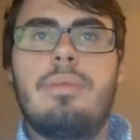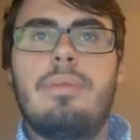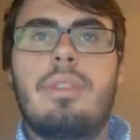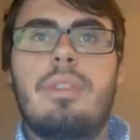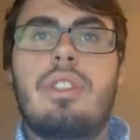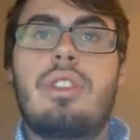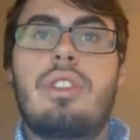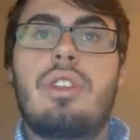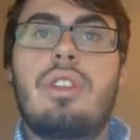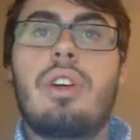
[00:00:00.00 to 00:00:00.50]

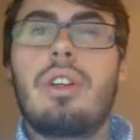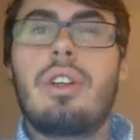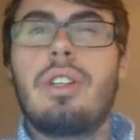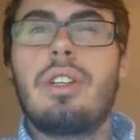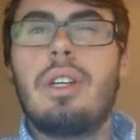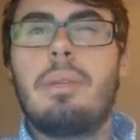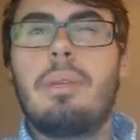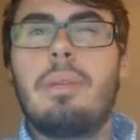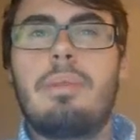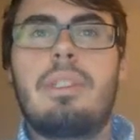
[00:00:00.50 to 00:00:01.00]

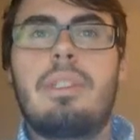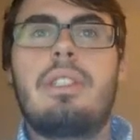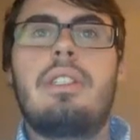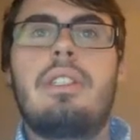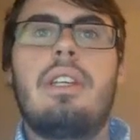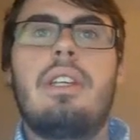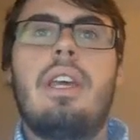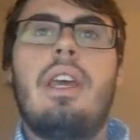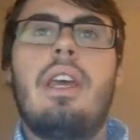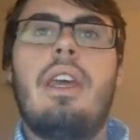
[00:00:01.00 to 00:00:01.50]

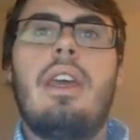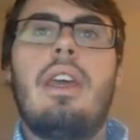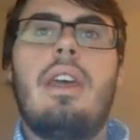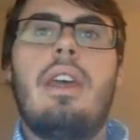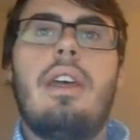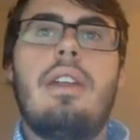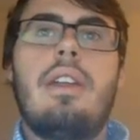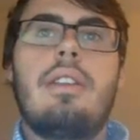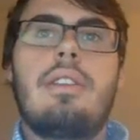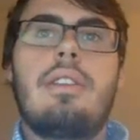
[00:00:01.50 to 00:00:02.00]
startups
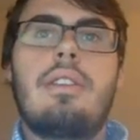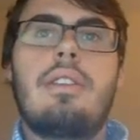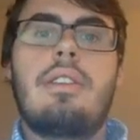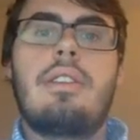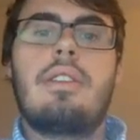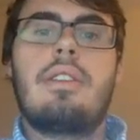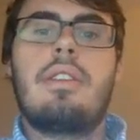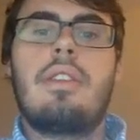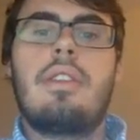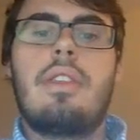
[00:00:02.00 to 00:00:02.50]
and
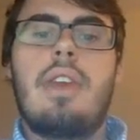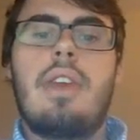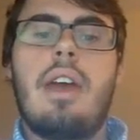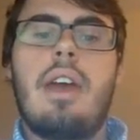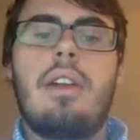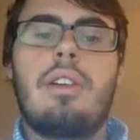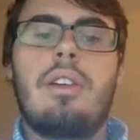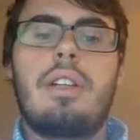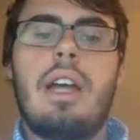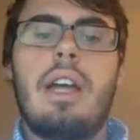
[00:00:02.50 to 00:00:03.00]

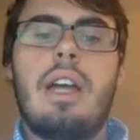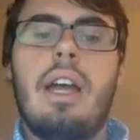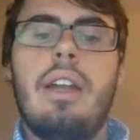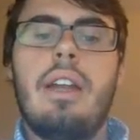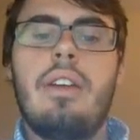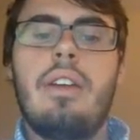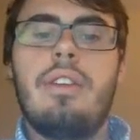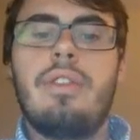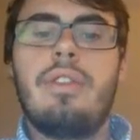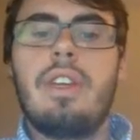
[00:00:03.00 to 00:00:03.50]
that are
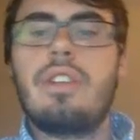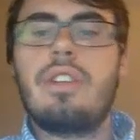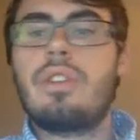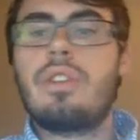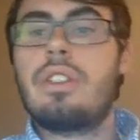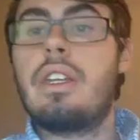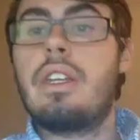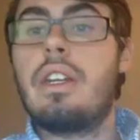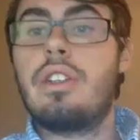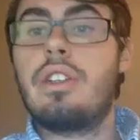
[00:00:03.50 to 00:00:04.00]
kind of
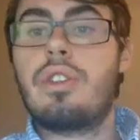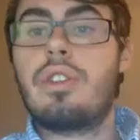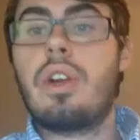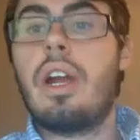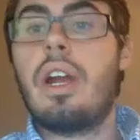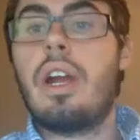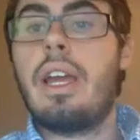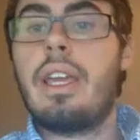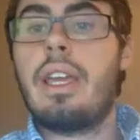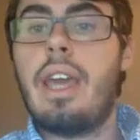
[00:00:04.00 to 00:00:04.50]
interested in
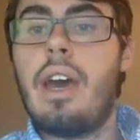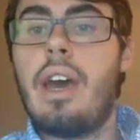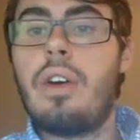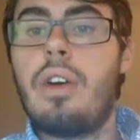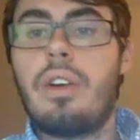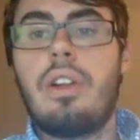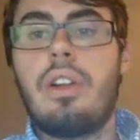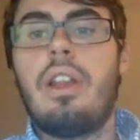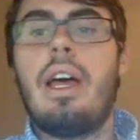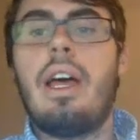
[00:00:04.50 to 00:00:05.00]
trying
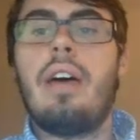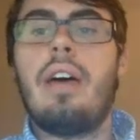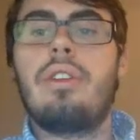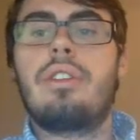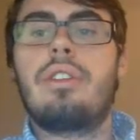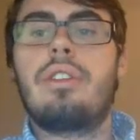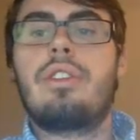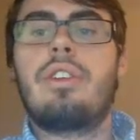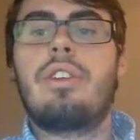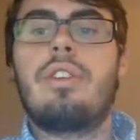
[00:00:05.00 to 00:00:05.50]
out
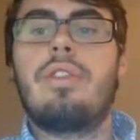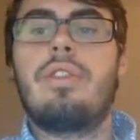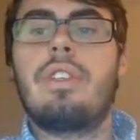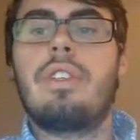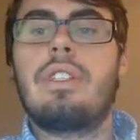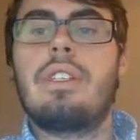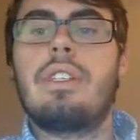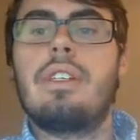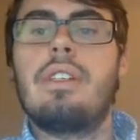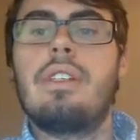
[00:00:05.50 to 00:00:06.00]
cloud
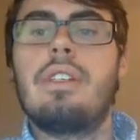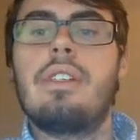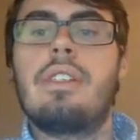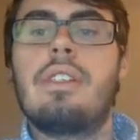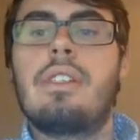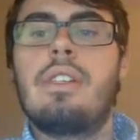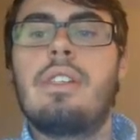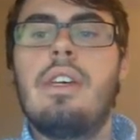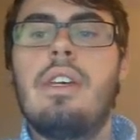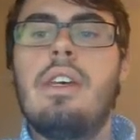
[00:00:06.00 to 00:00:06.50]

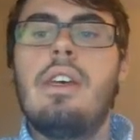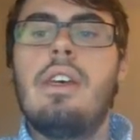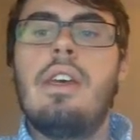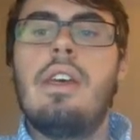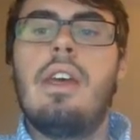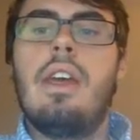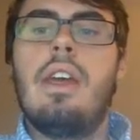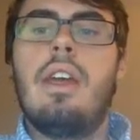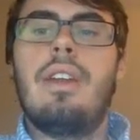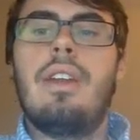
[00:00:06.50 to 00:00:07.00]
services
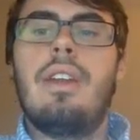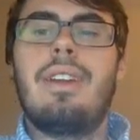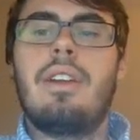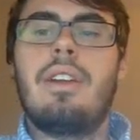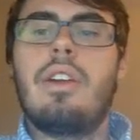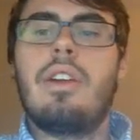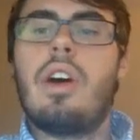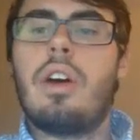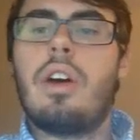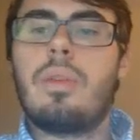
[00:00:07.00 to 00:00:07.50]
and
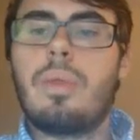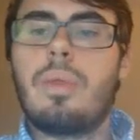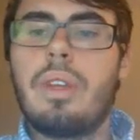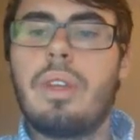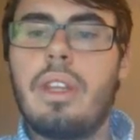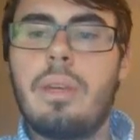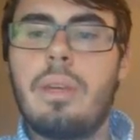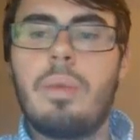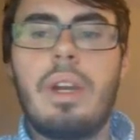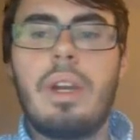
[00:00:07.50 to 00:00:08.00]
not
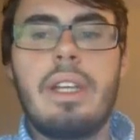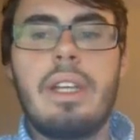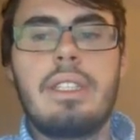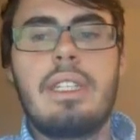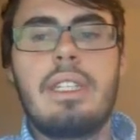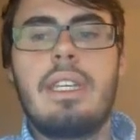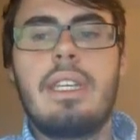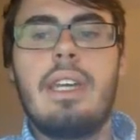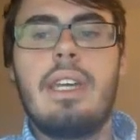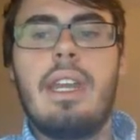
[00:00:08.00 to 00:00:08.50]
really wanting
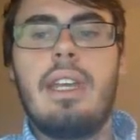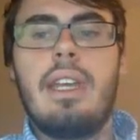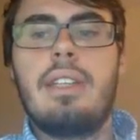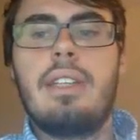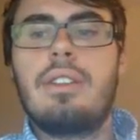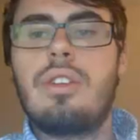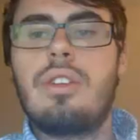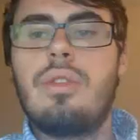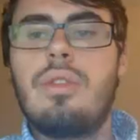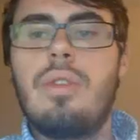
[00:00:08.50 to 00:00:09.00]
to get
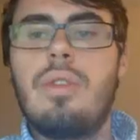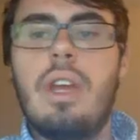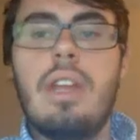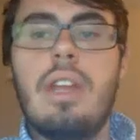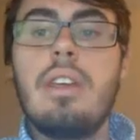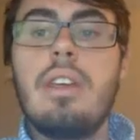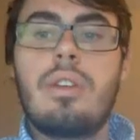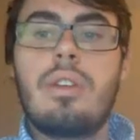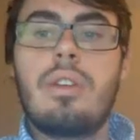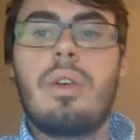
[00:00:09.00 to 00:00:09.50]
into
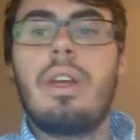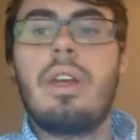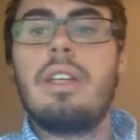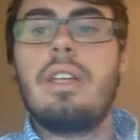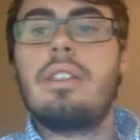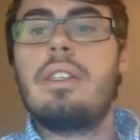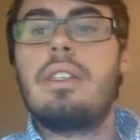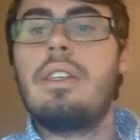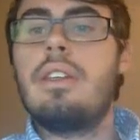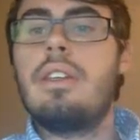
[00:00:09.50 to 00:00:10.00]
any
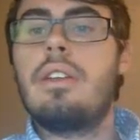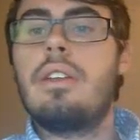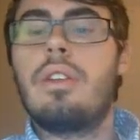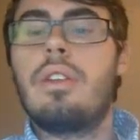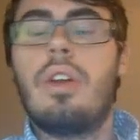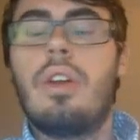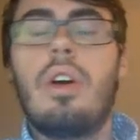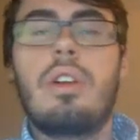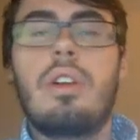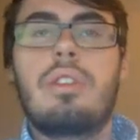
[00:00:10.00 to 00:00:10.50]
crazy
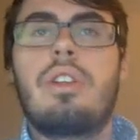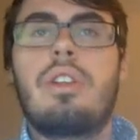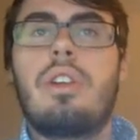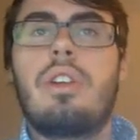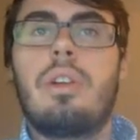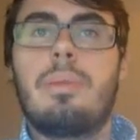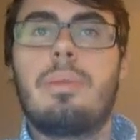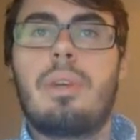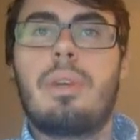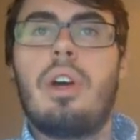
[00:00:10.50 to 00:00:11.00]

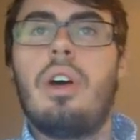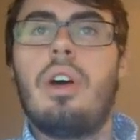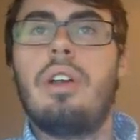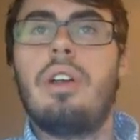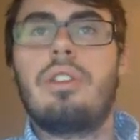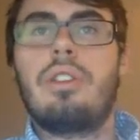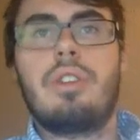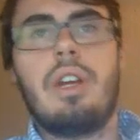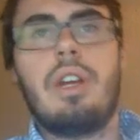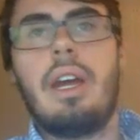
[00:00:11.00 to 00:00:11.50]
long-term
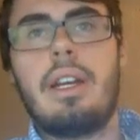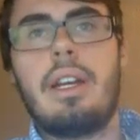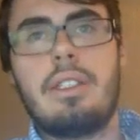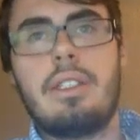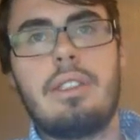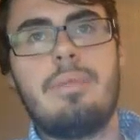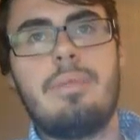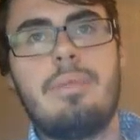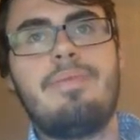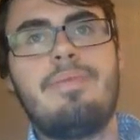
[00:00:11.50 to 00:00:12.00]

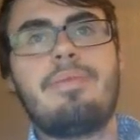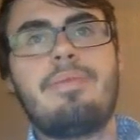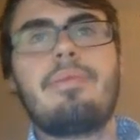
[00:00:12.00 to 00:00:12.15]
contracts.